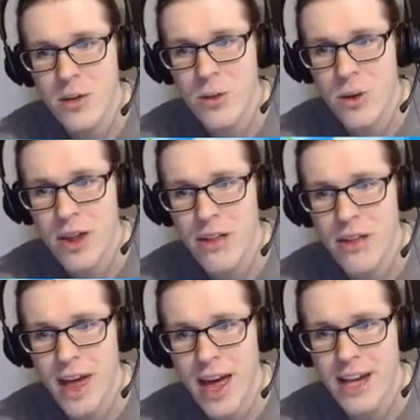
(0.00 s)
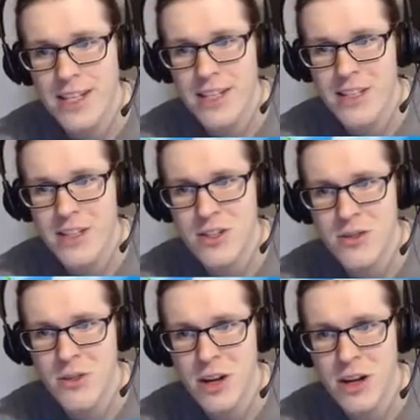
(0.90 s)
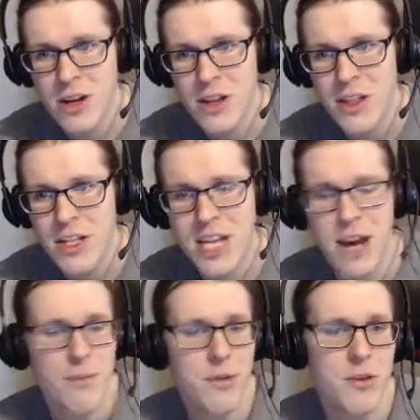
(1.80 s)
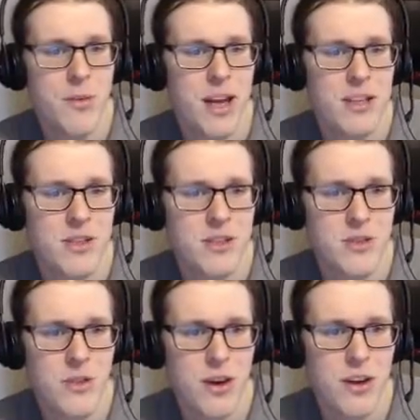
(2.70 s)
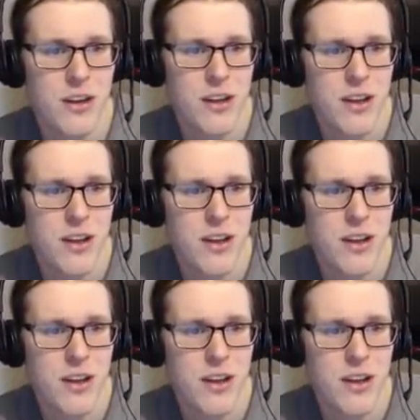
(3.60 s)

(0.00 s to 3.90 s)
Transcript: With access to the Tempered Master Sword.